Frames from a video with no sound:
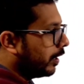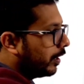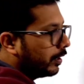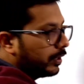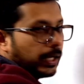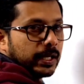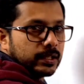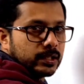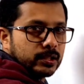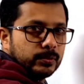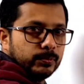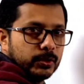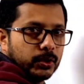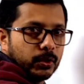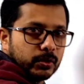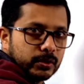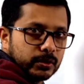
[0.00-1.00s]
The
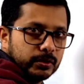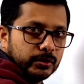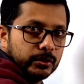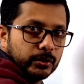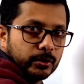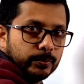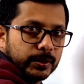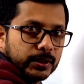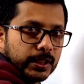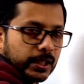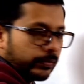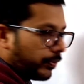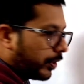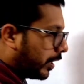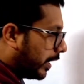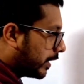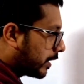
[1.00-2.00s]
asymptote. Do you remember that
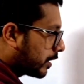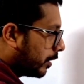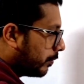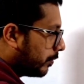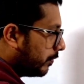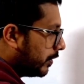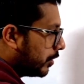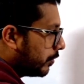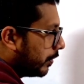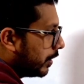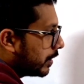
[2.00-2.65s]
one? Except which one